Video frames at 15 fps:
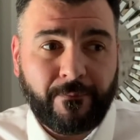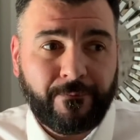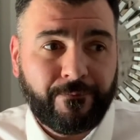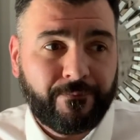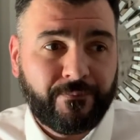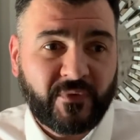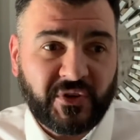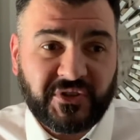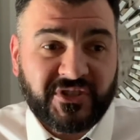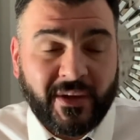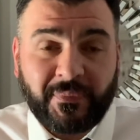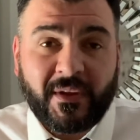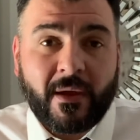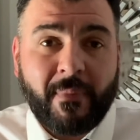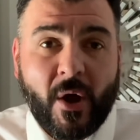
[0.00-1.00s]
there's
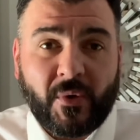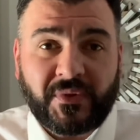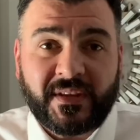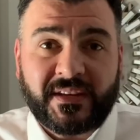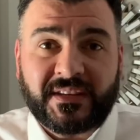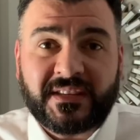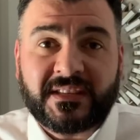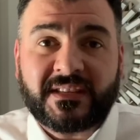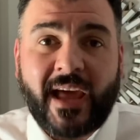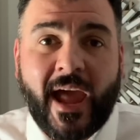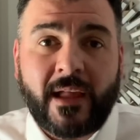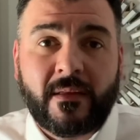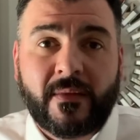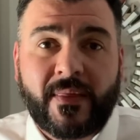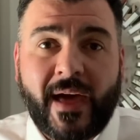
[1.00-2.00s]
something about this
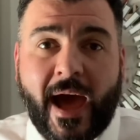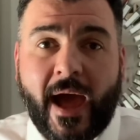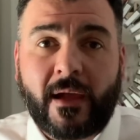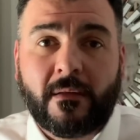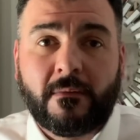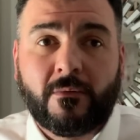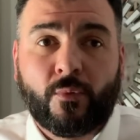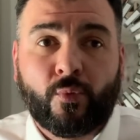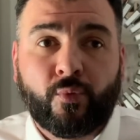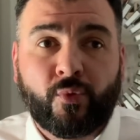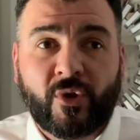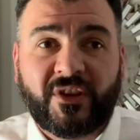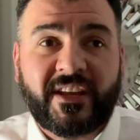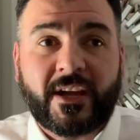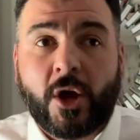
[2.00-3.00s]
scent that
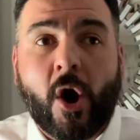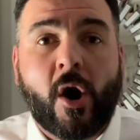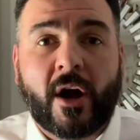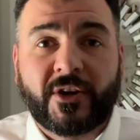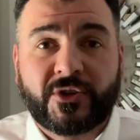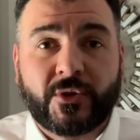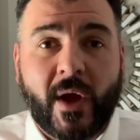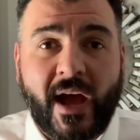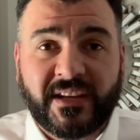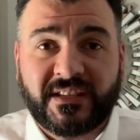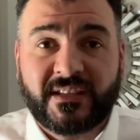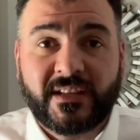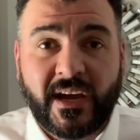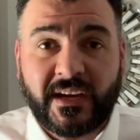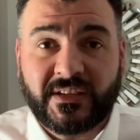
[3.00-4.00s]
really contrasts
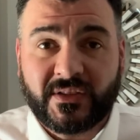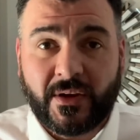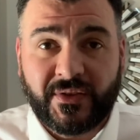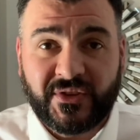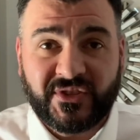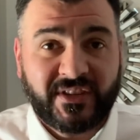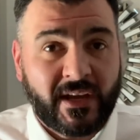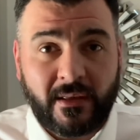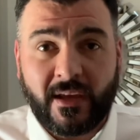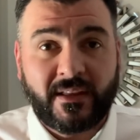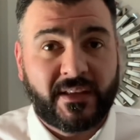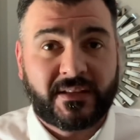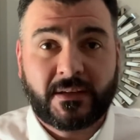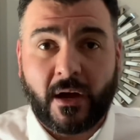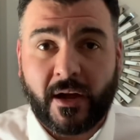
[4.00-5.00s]
nice on the skin, and
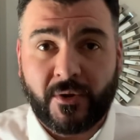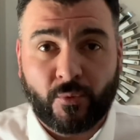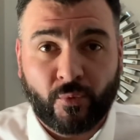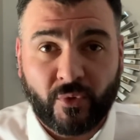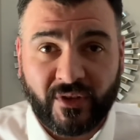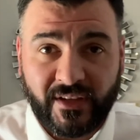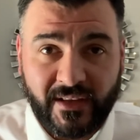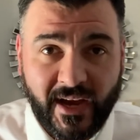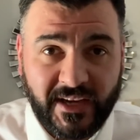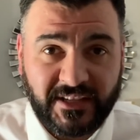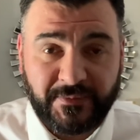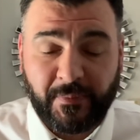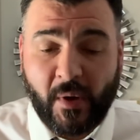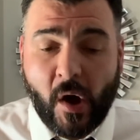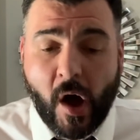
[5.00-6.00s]
it's got a really nice
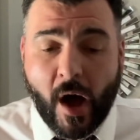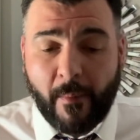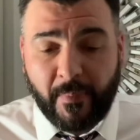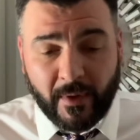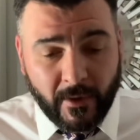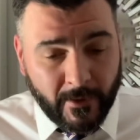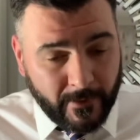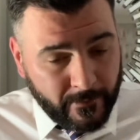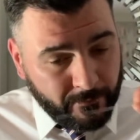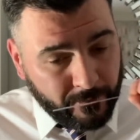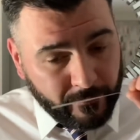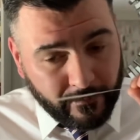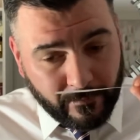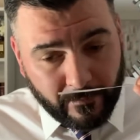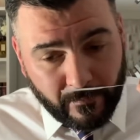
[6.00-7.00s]
pop.
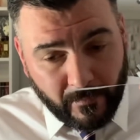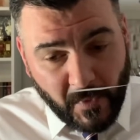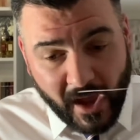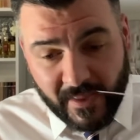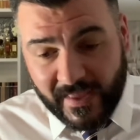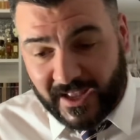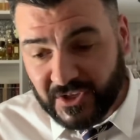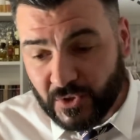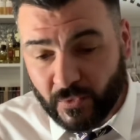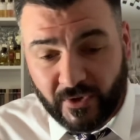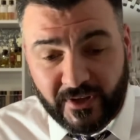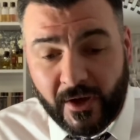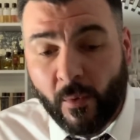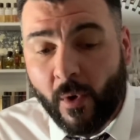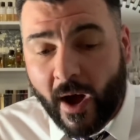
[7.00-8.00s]
And that's
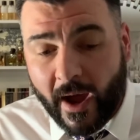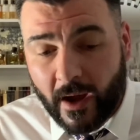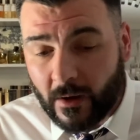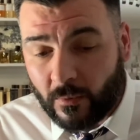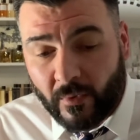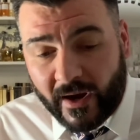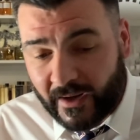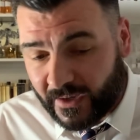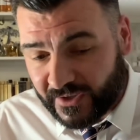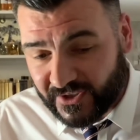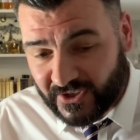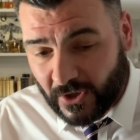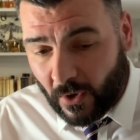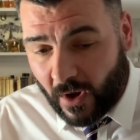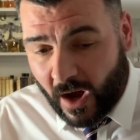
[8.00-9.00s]
really why I rate it
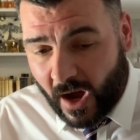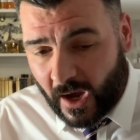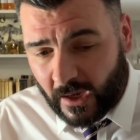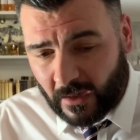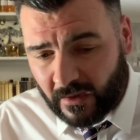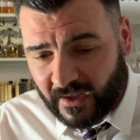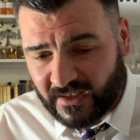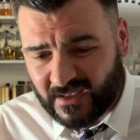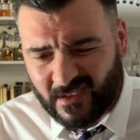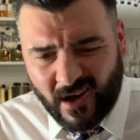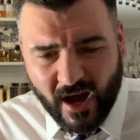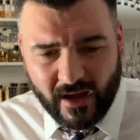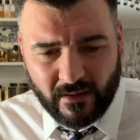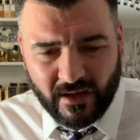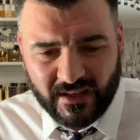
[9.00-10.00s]
so high. It's
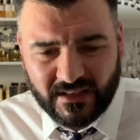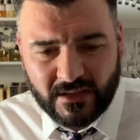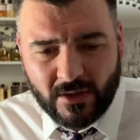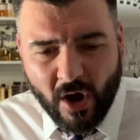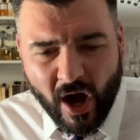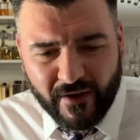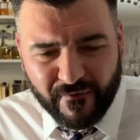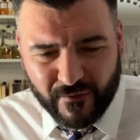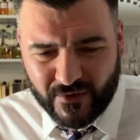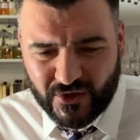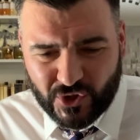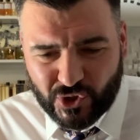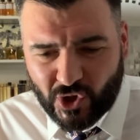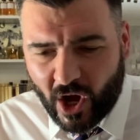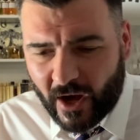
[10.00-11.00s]
not for the
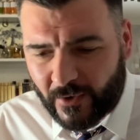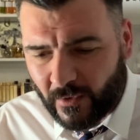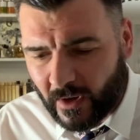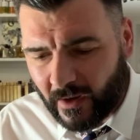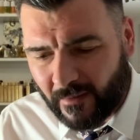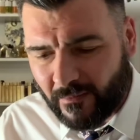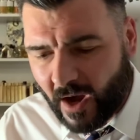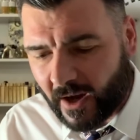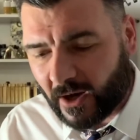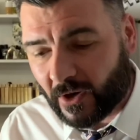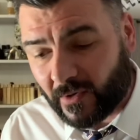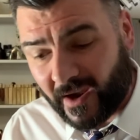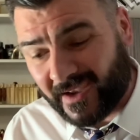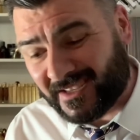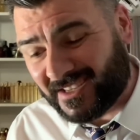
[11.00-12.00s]
genre. I'm not
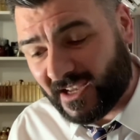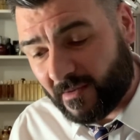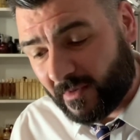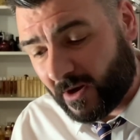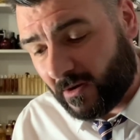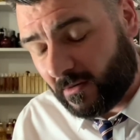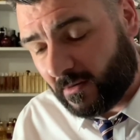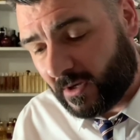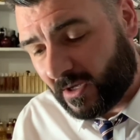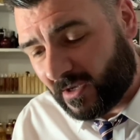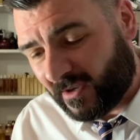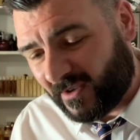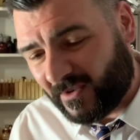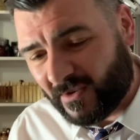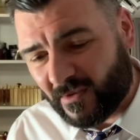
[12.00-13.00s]
crazy about,
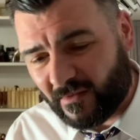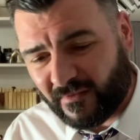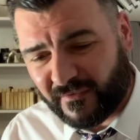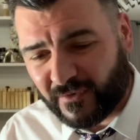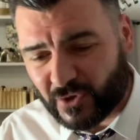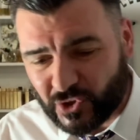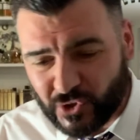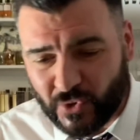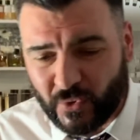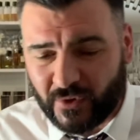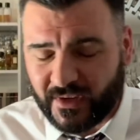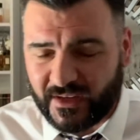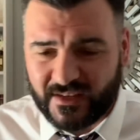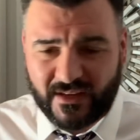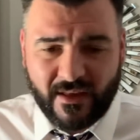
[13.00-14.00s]
you know,
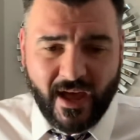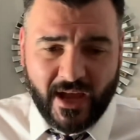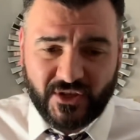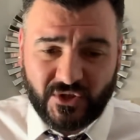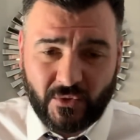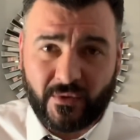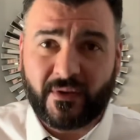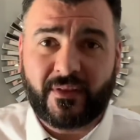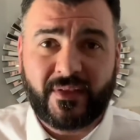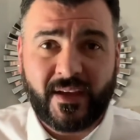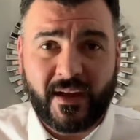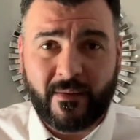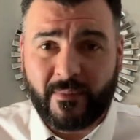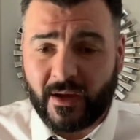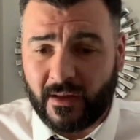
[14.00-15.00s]
patchoulis and that sort of
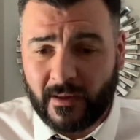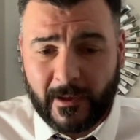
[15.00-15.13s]
thing, but